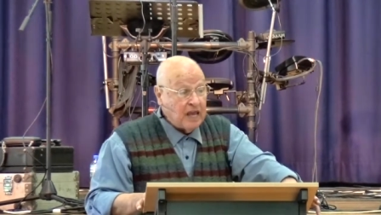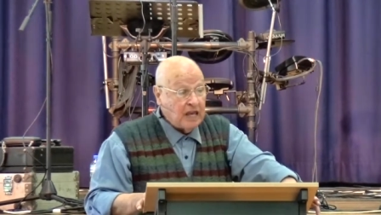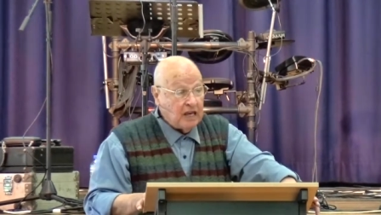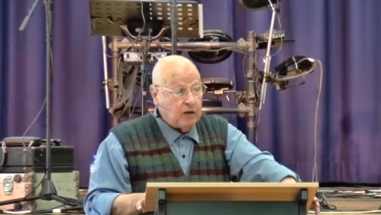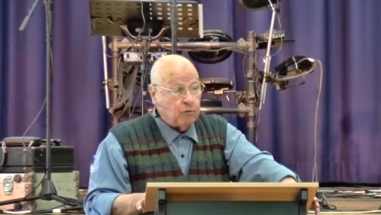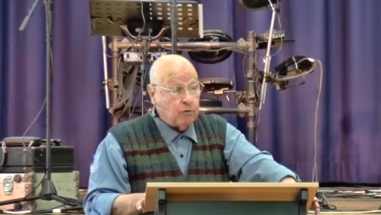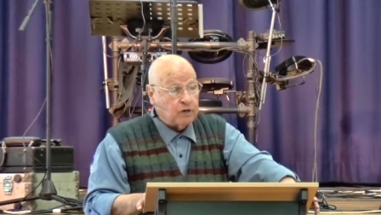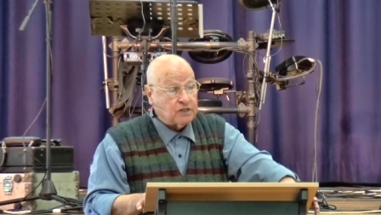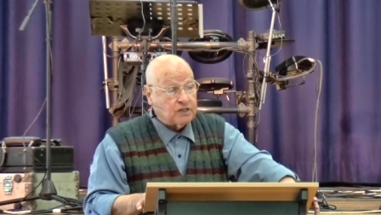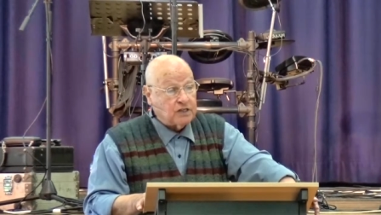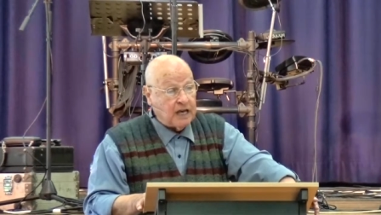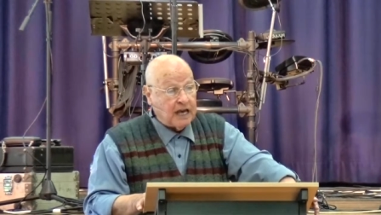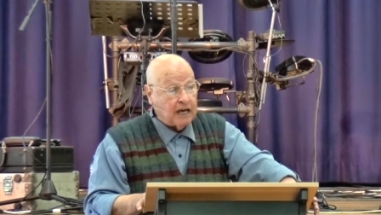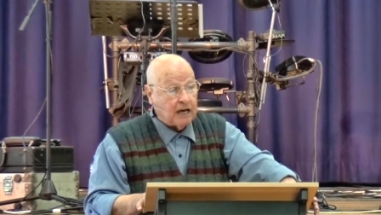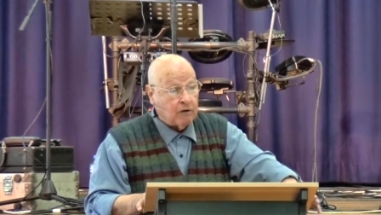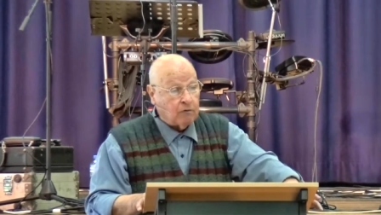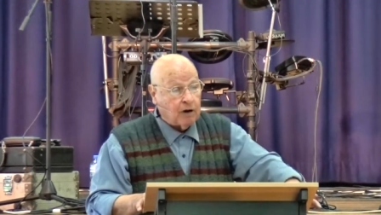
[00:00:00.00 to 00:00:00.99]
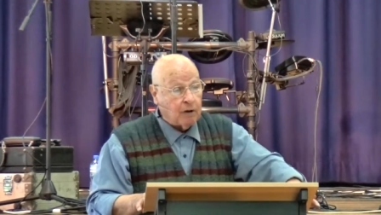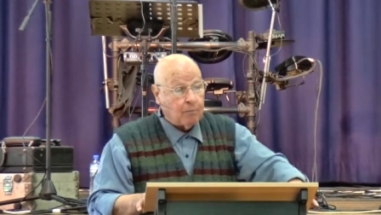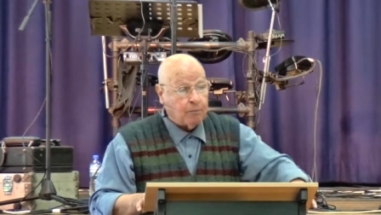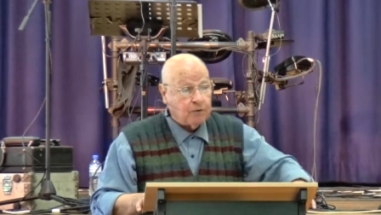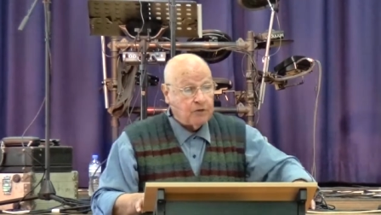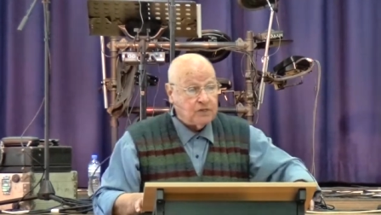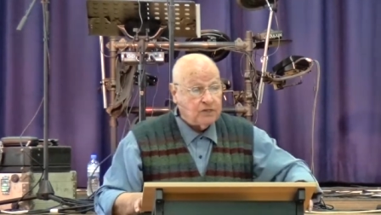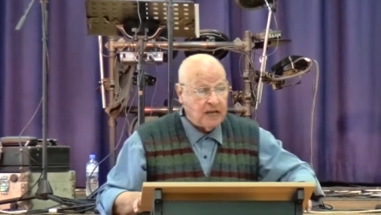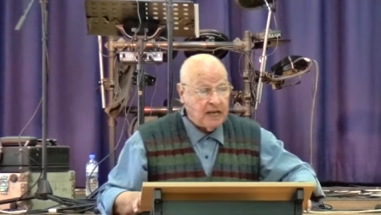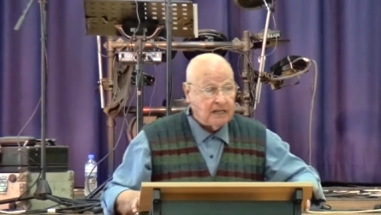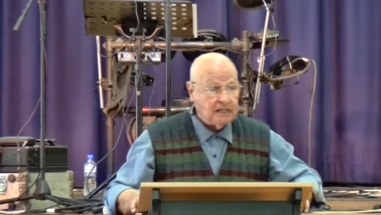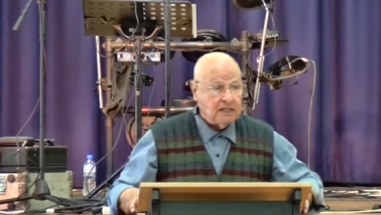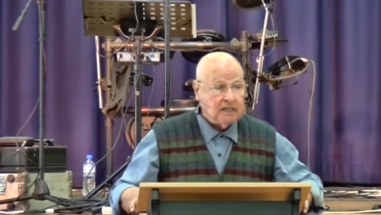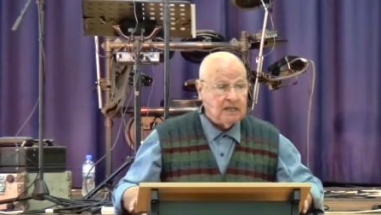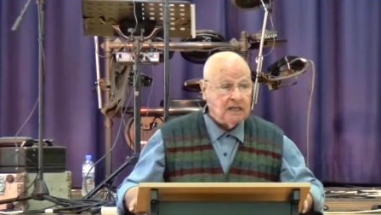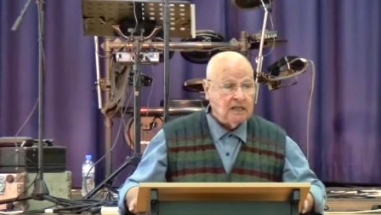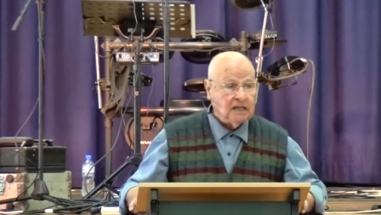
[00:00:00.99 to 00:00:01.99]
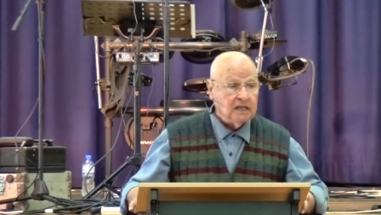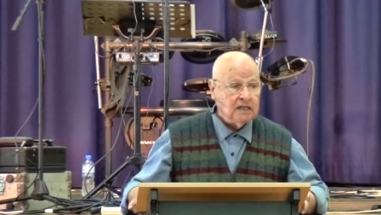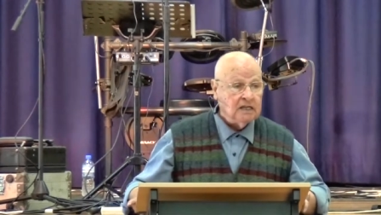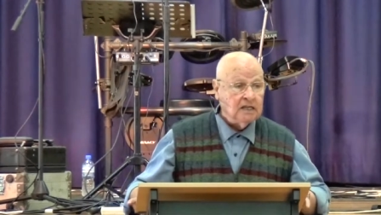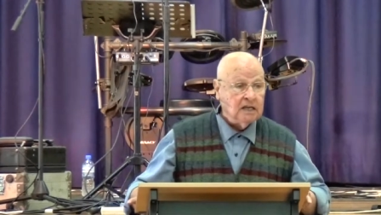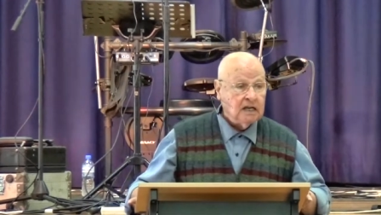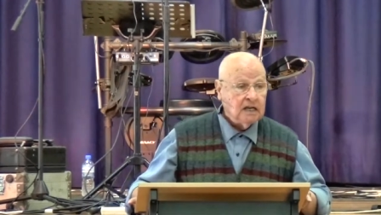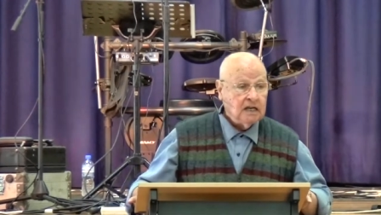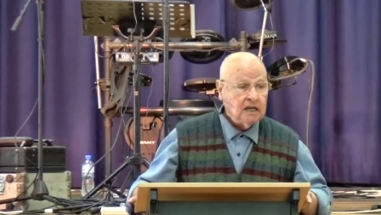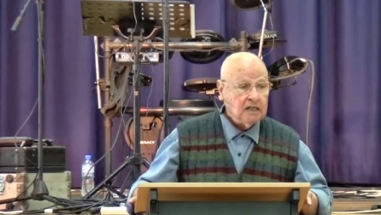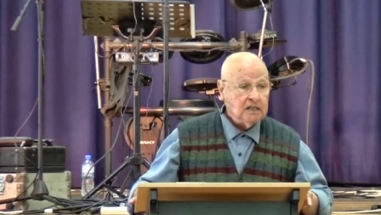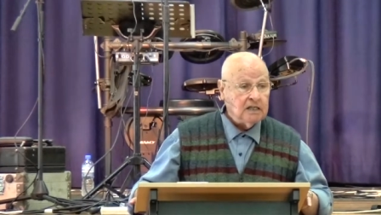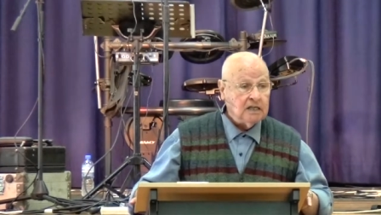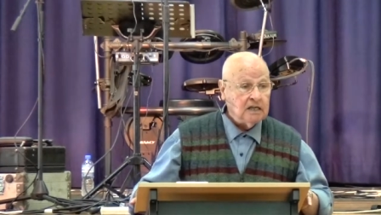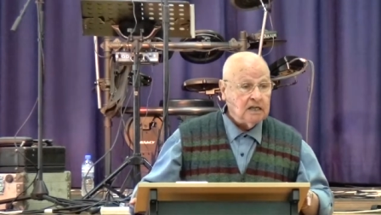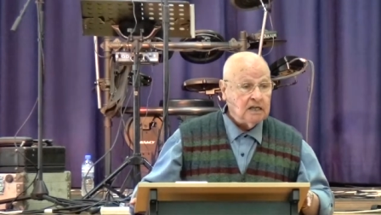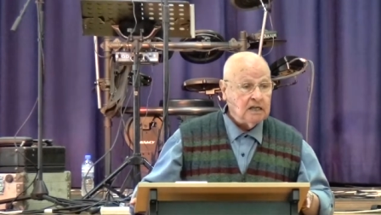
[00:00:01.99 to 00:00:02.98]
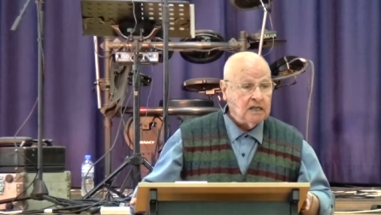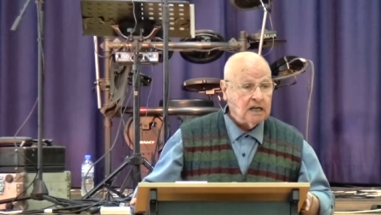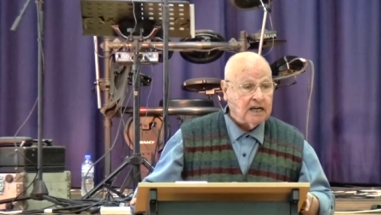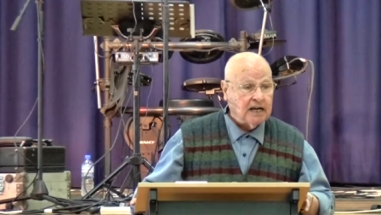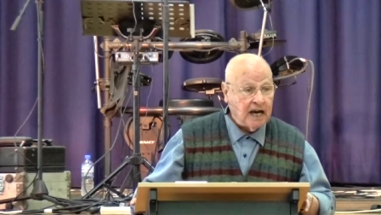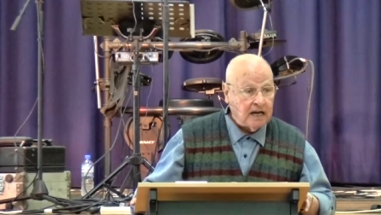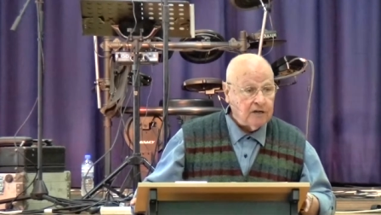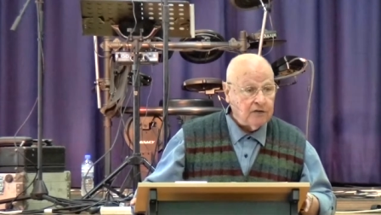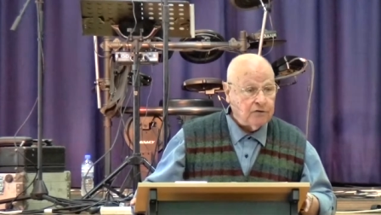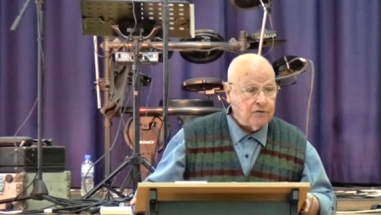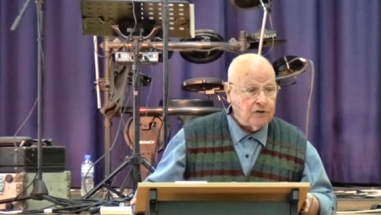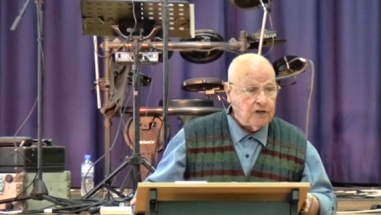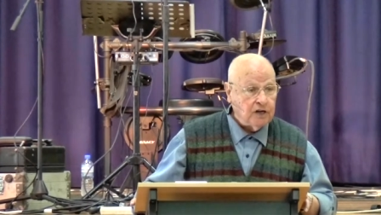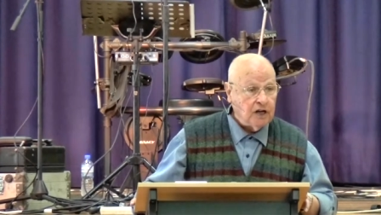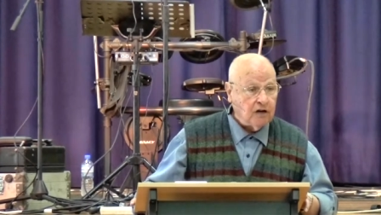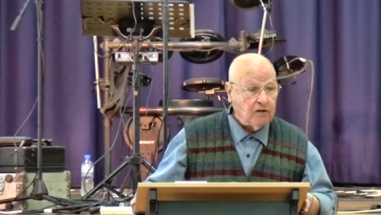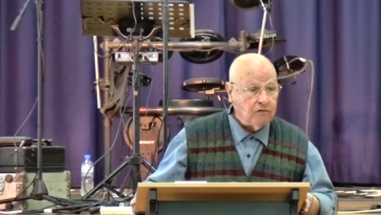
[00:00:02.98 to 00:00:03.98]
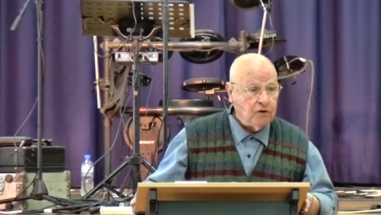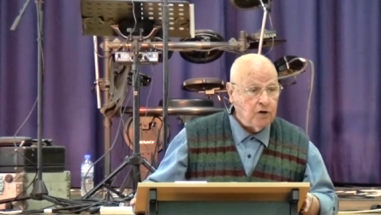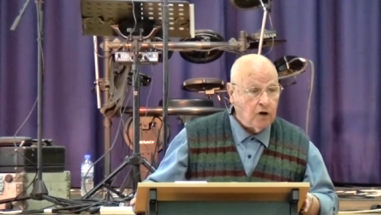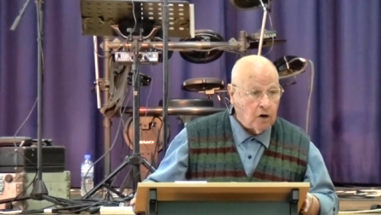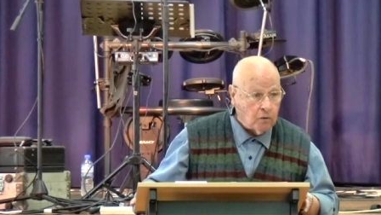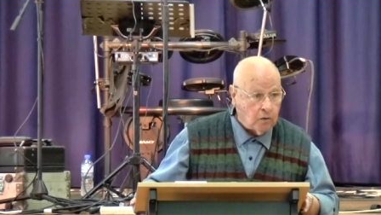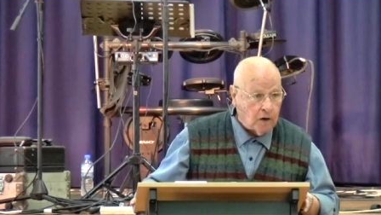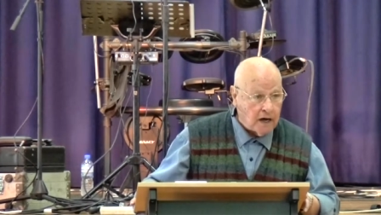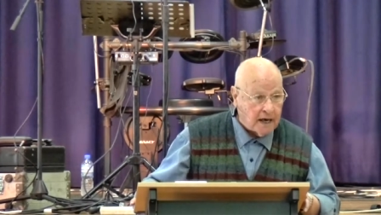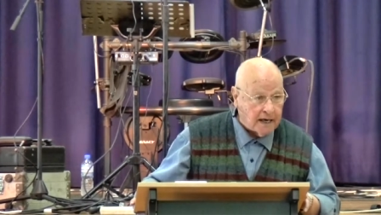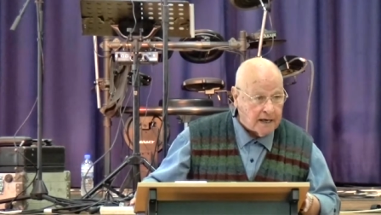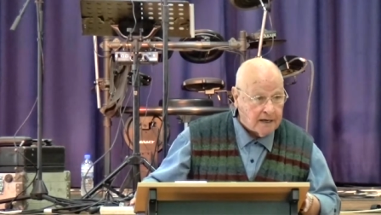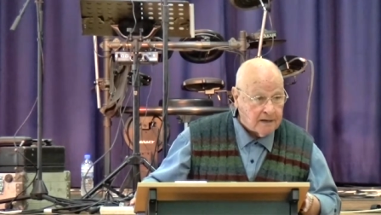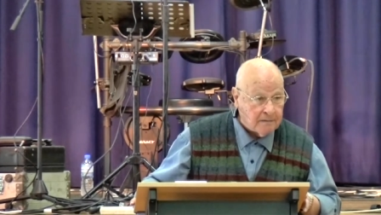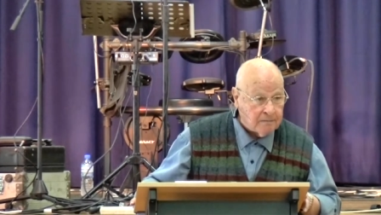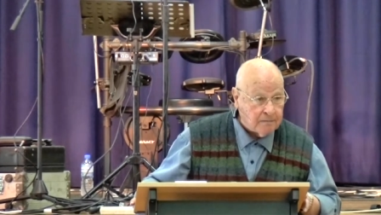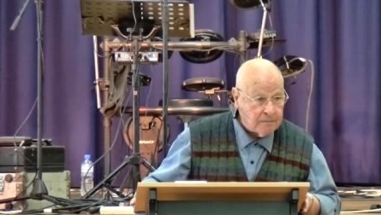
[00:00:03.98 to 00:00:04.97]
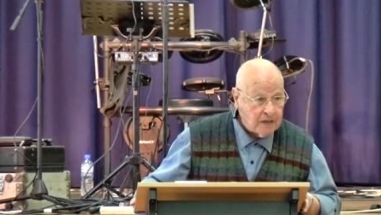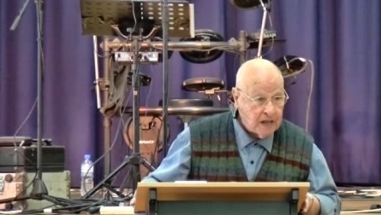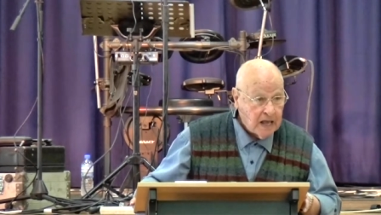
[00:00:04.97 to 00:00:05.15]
He was there representing the country of Norway.